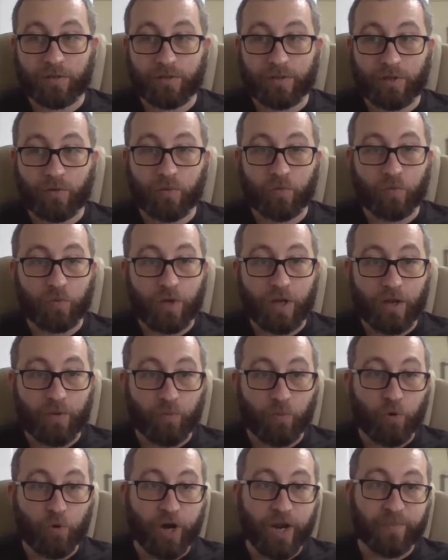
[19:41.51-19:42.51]

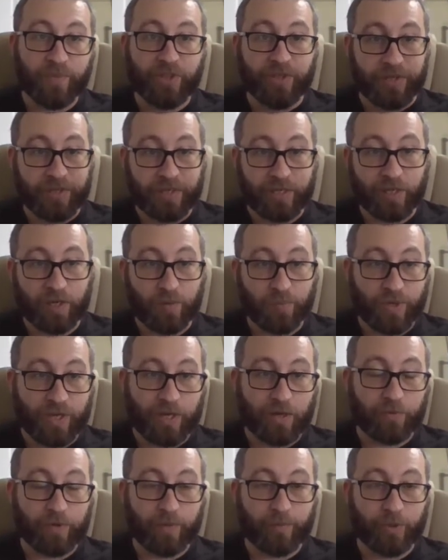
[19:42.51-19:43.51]
what I'm thinking
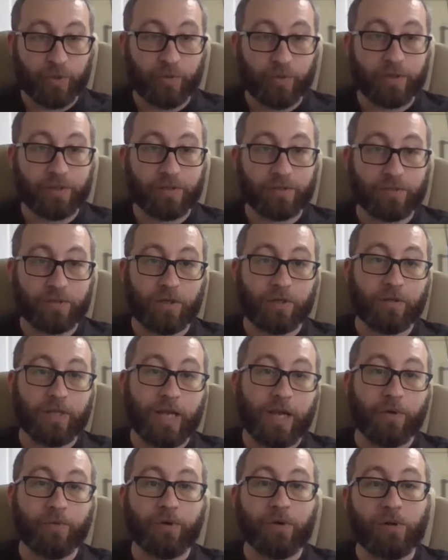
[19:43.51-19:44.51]
about when I'm doing this all,
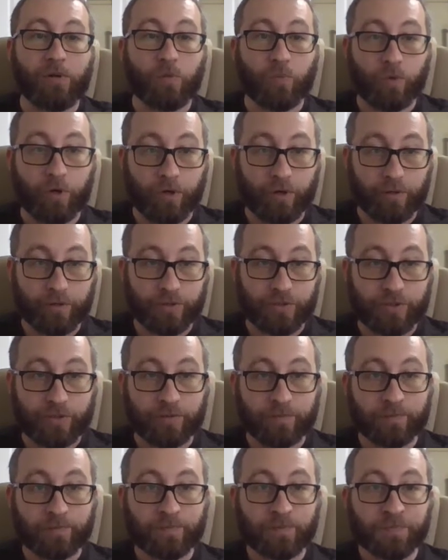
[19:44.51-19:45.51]
how it all works.